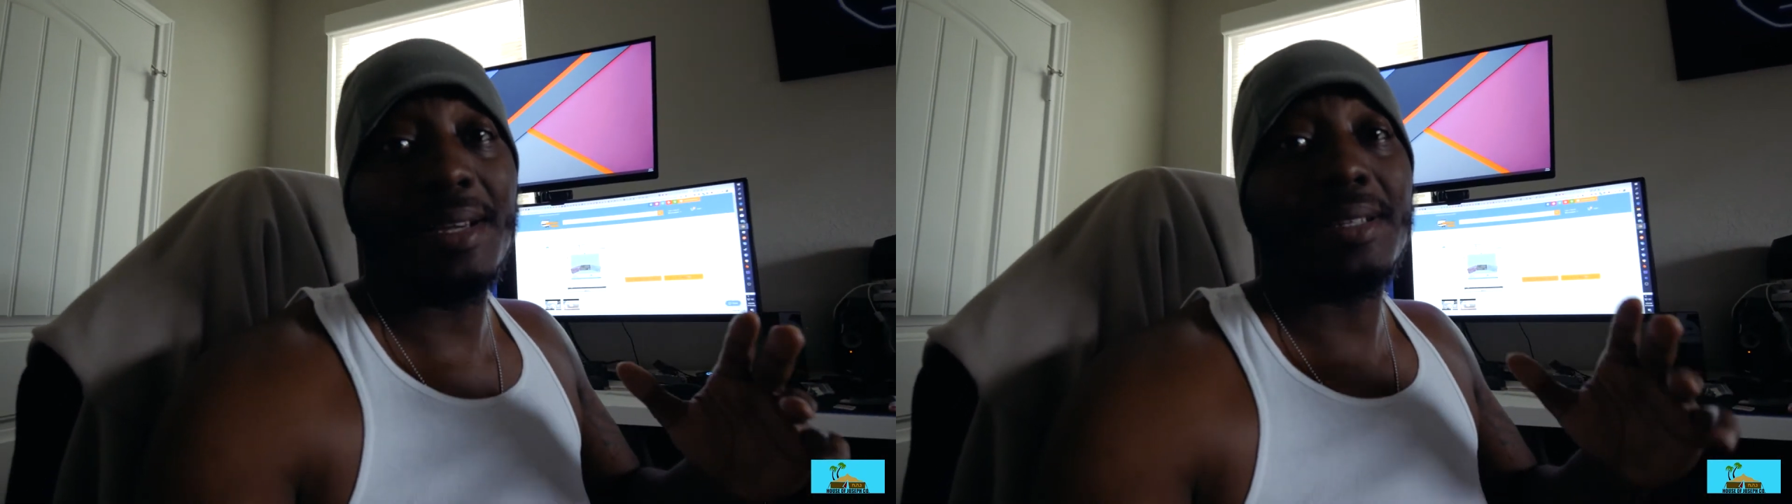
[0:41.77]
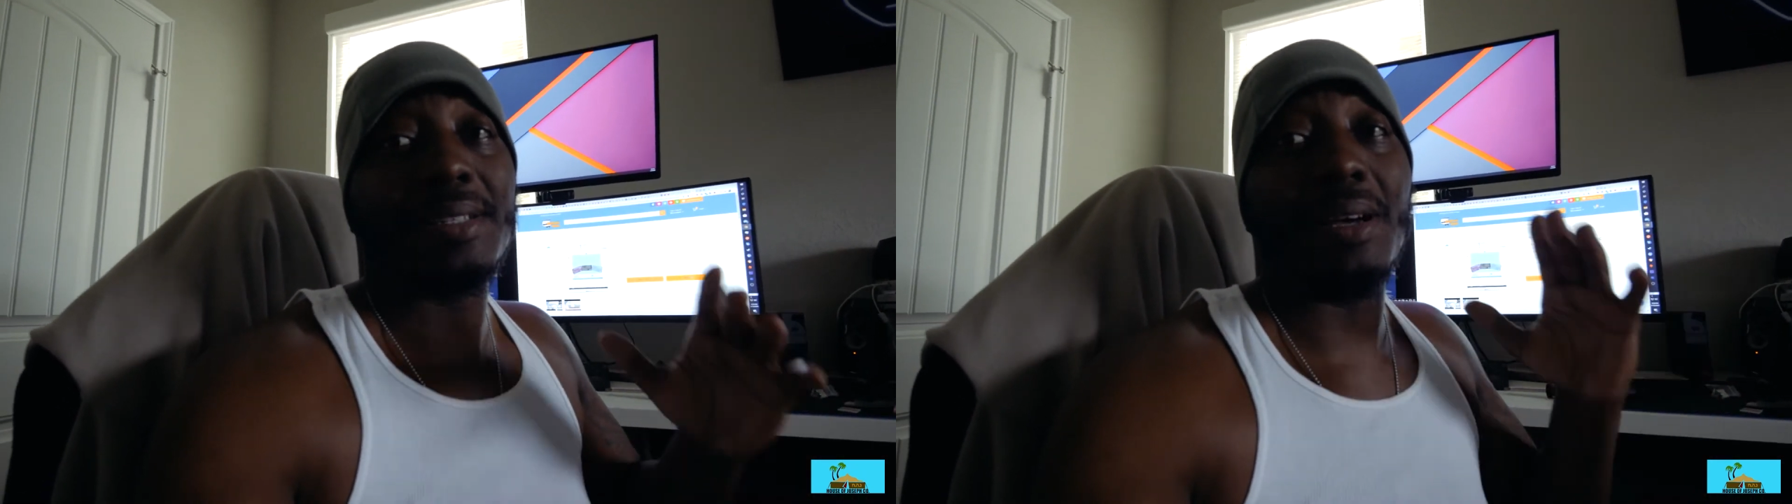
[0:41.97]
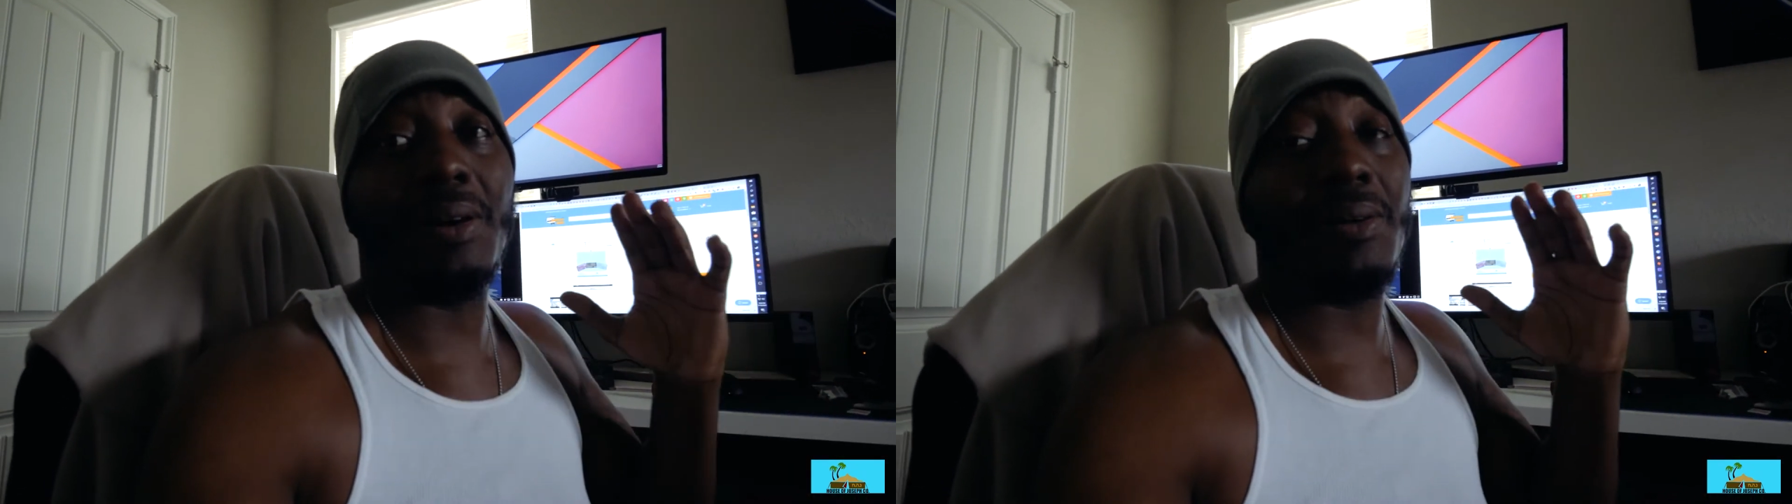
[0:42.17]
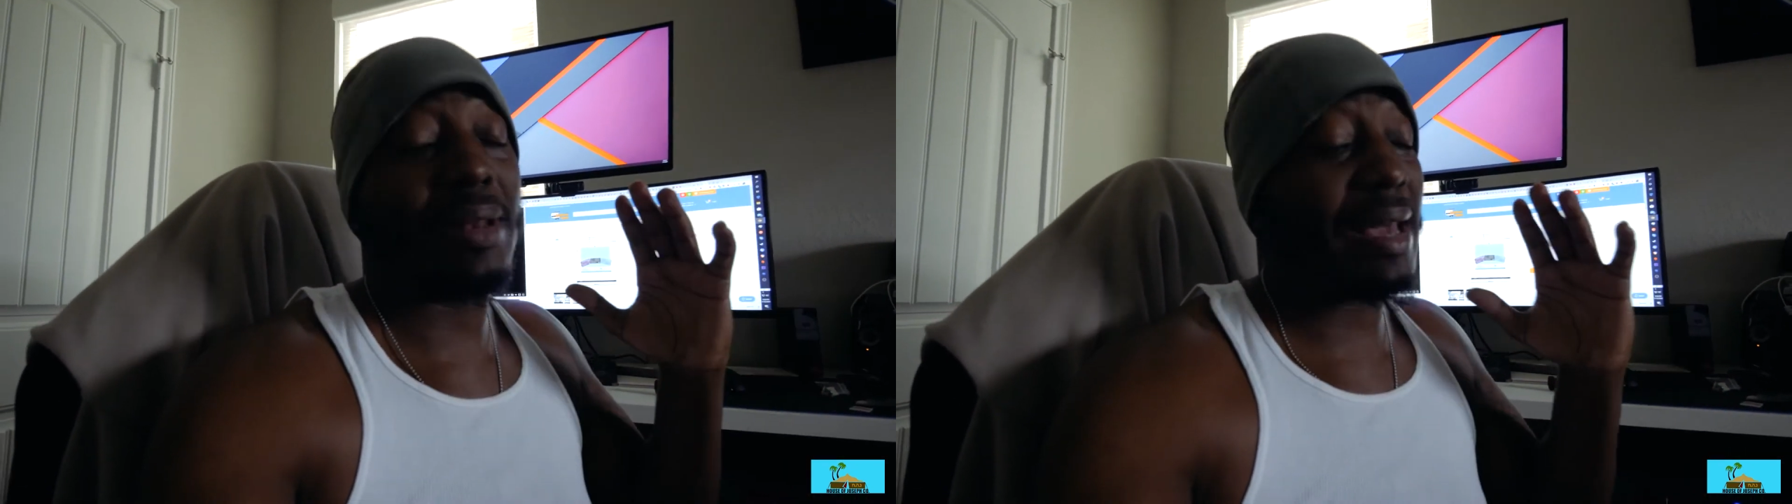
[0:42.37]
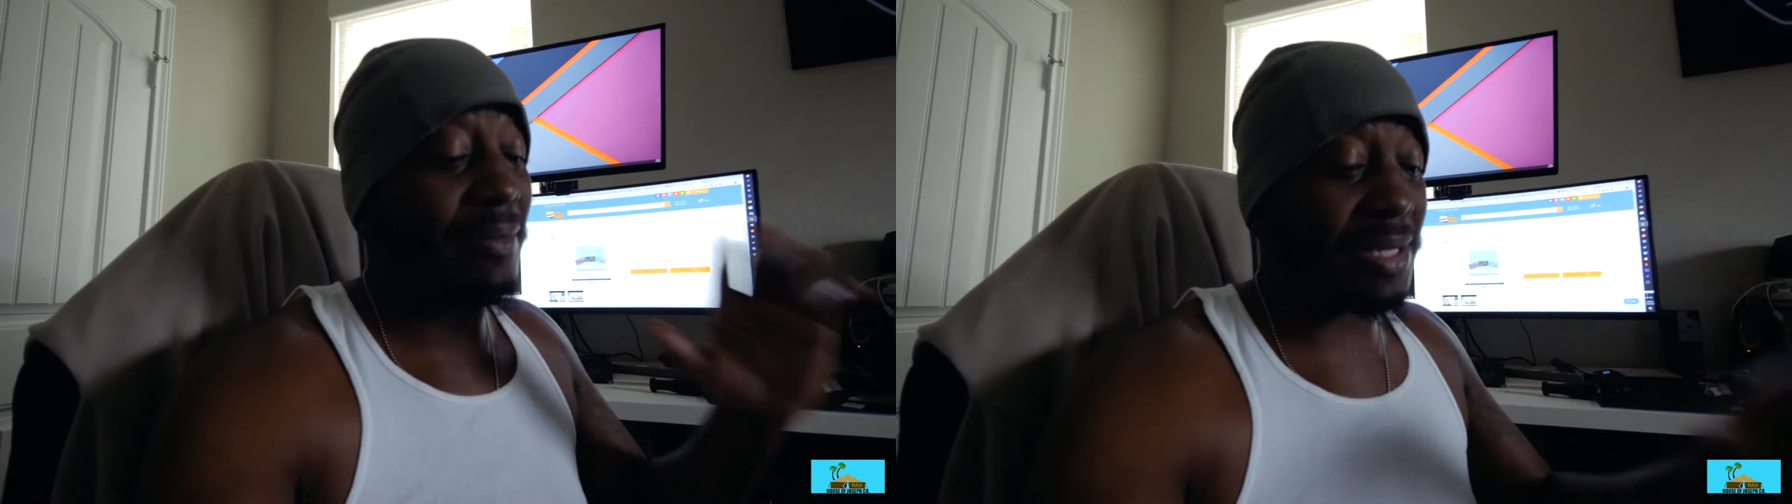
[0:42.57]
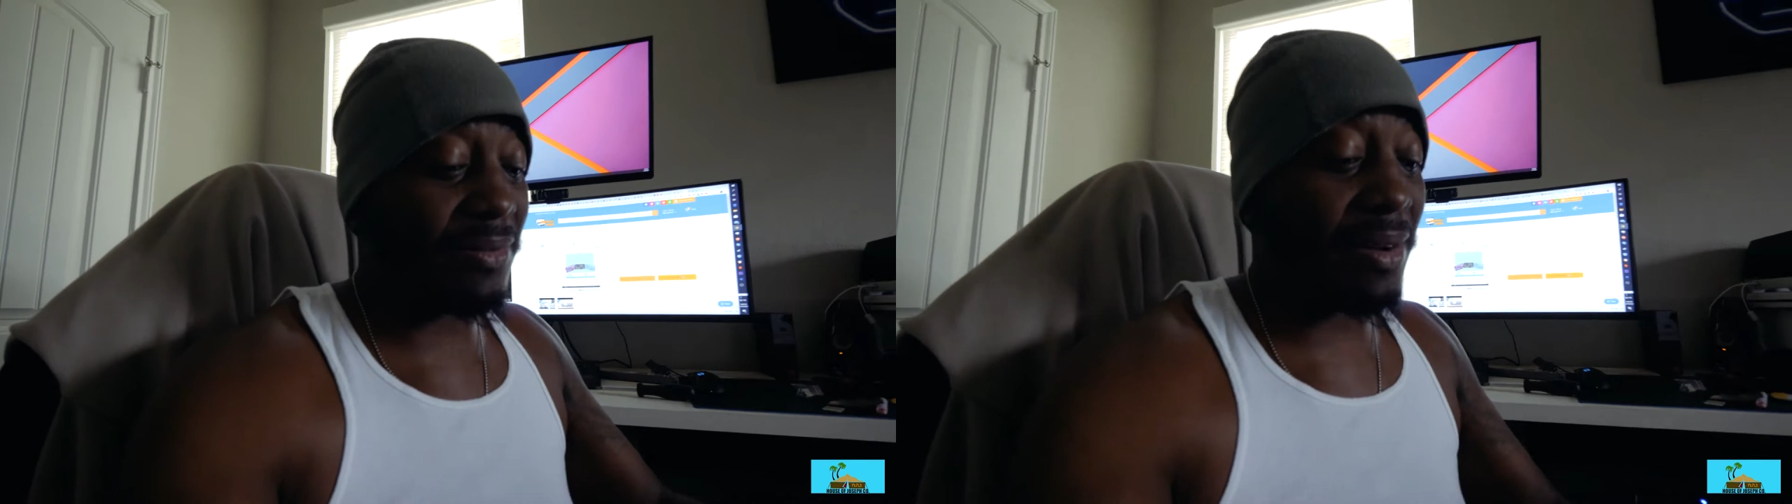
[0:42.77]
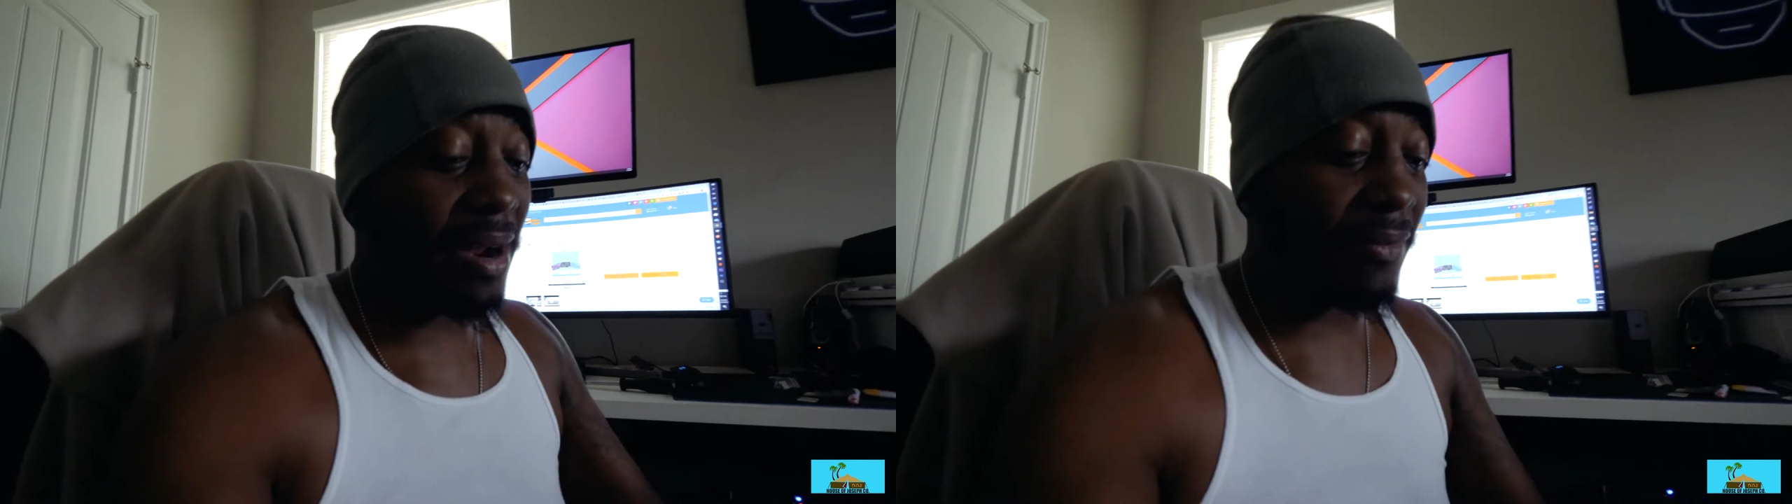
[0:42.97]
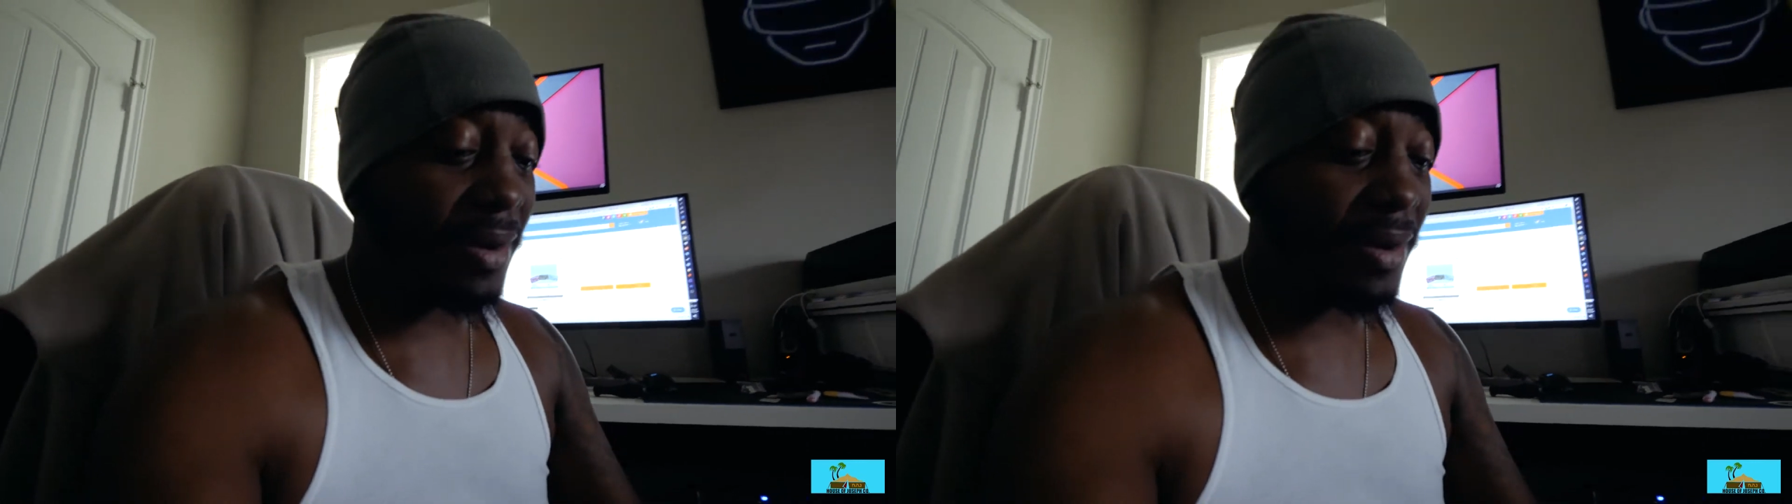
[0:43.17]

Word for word: So that was very